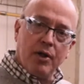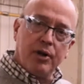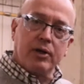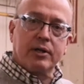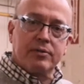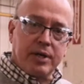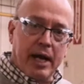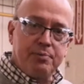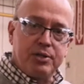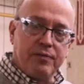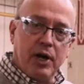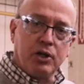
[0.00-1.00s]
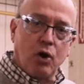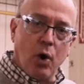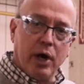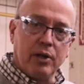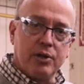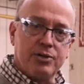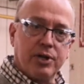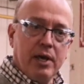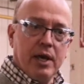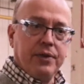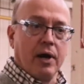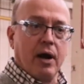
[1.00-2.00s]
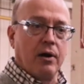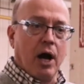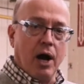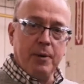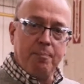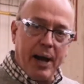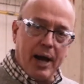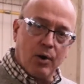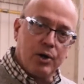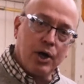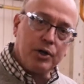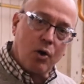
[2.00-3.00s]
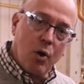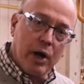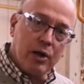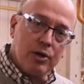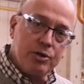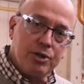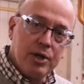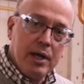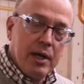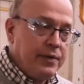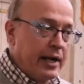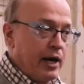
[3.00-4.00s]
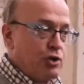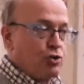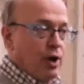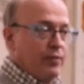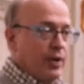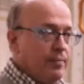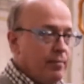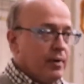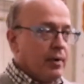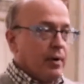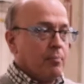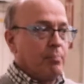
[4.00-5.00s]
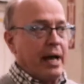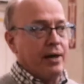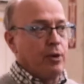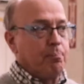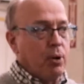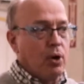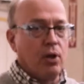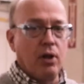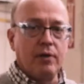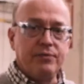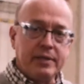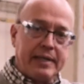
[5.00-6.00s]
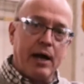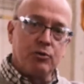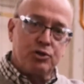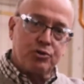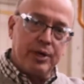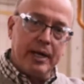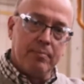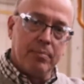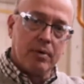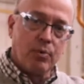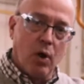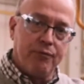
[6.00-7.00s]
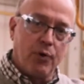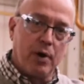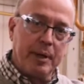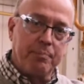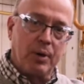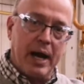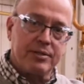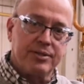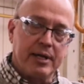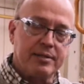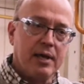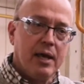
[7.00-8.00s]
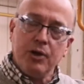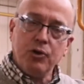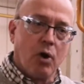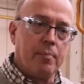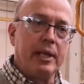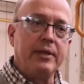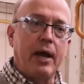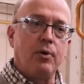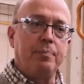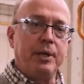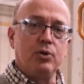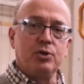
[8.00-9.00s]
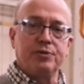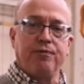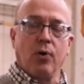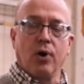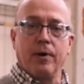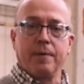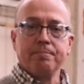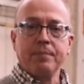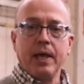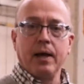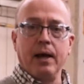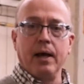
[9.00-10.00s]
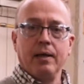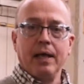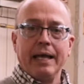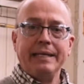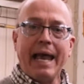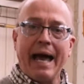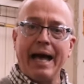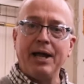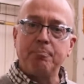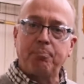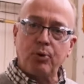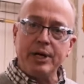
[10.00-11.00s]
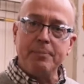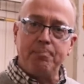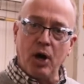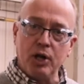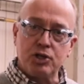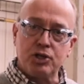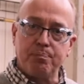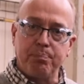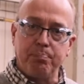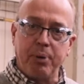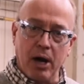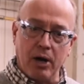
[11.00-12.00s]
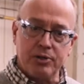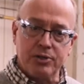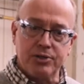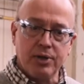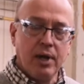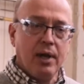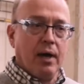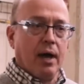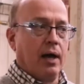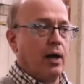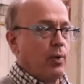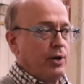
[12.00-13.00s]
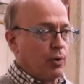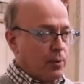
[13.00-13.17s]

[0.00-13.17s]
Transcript: other types of uncoilers. There are unpowered uncoilers that are driven by the pull of the downstream roll forming process. Normally that would be used for uh, non-pre-punched parts. Uh, when